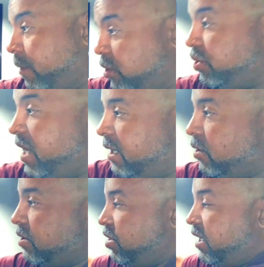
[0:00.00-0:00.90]
What you need to
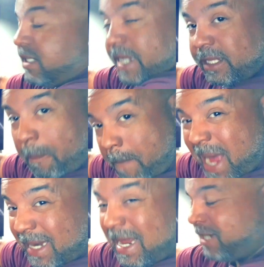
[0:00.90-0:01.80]
do is you need to take the
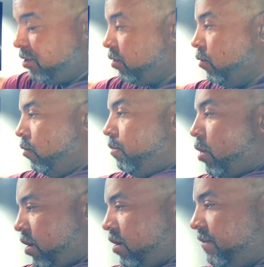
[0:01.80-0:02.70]
biological
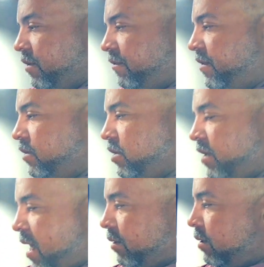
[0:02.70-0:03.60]
part of your filter.
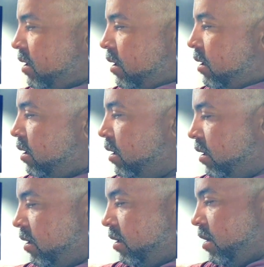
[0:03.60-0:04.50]
Now,
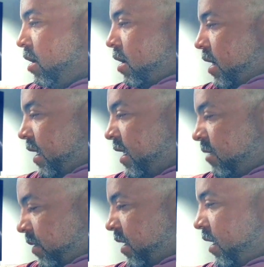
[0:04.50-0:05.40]
in
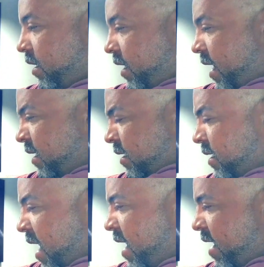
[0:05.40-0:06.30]
this particular
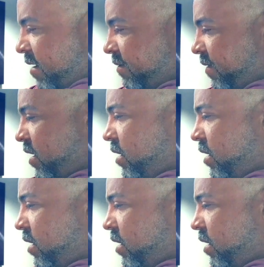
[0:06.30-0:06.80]
case, I have